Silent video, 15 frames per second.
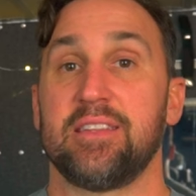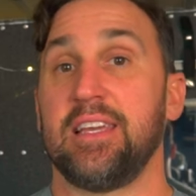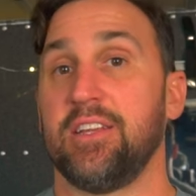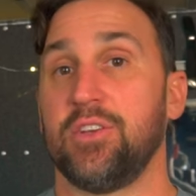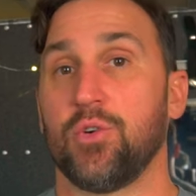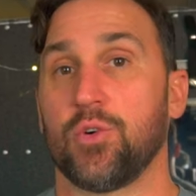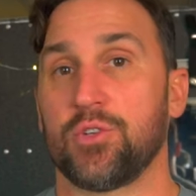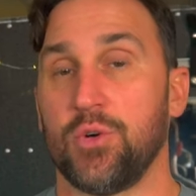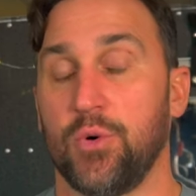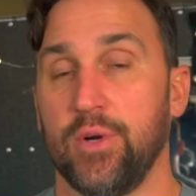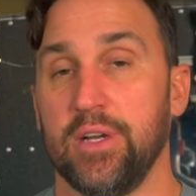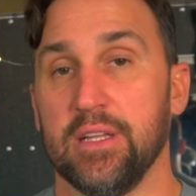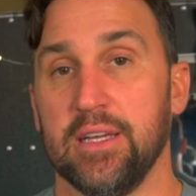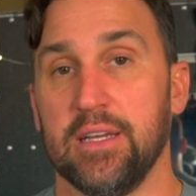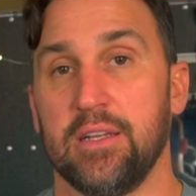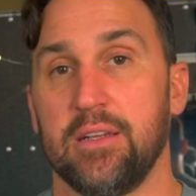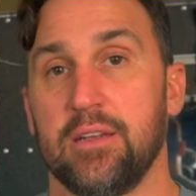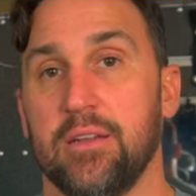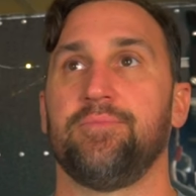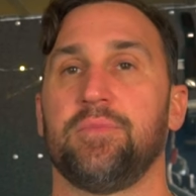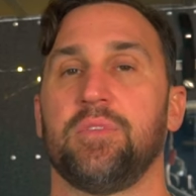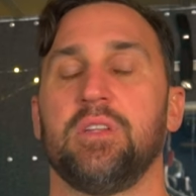the indoor toilet.
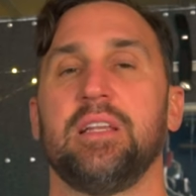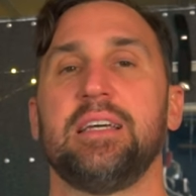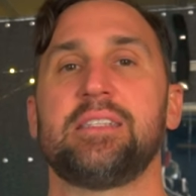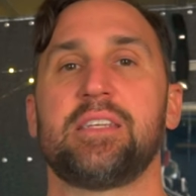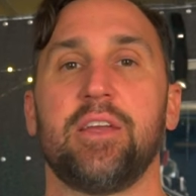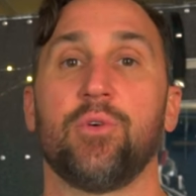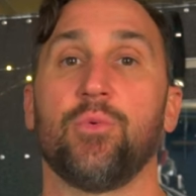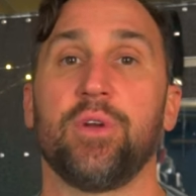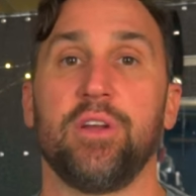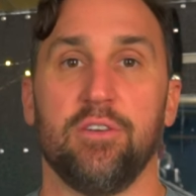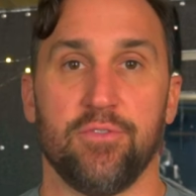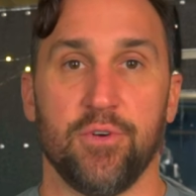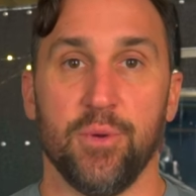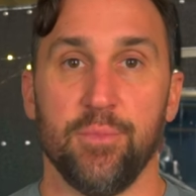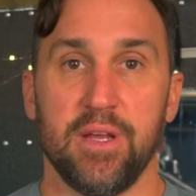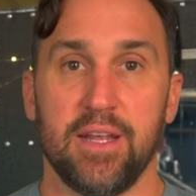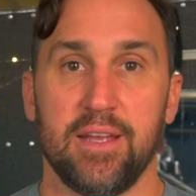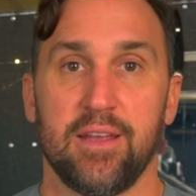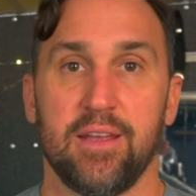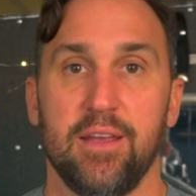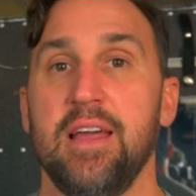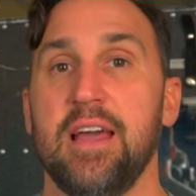Let's get real for a minute.
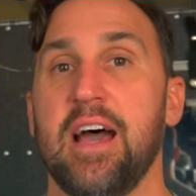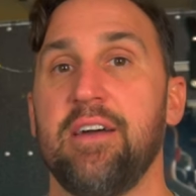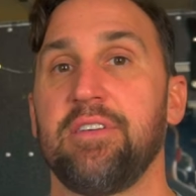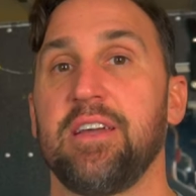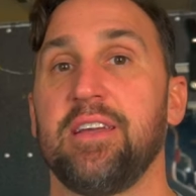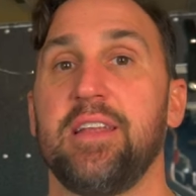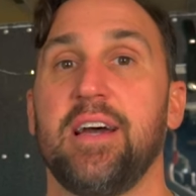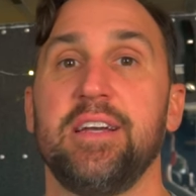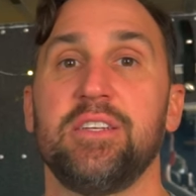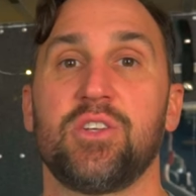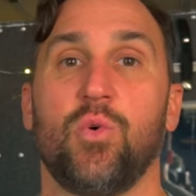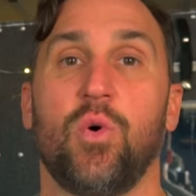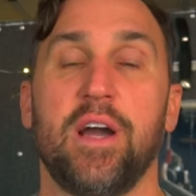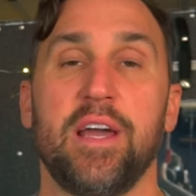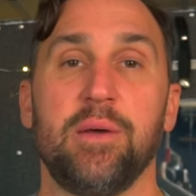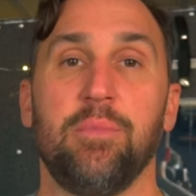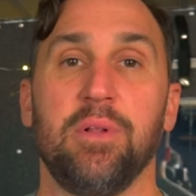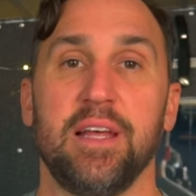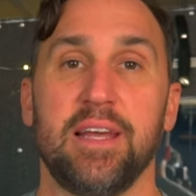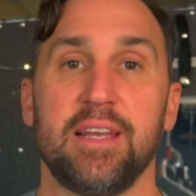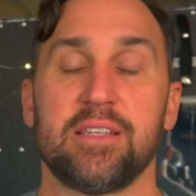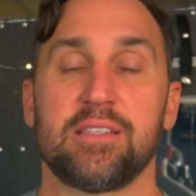Having a nice quiet
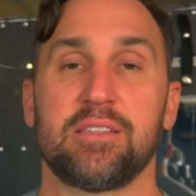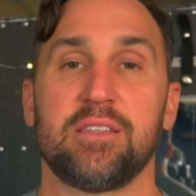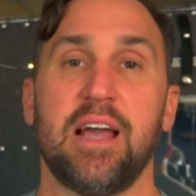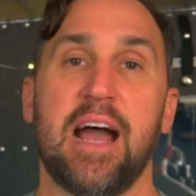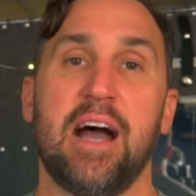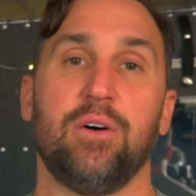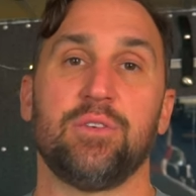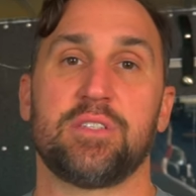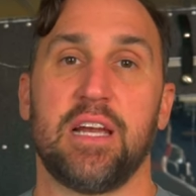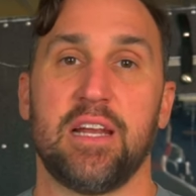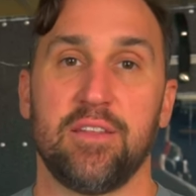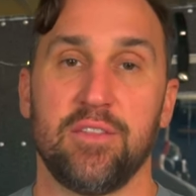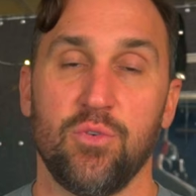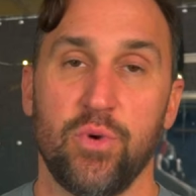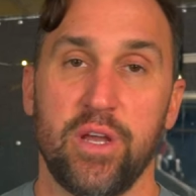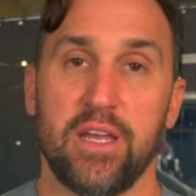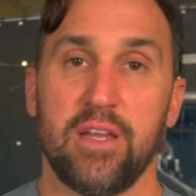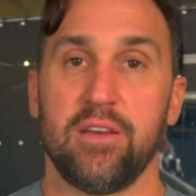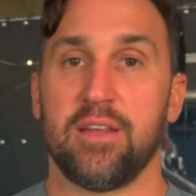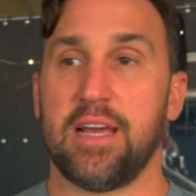place outside of the wind,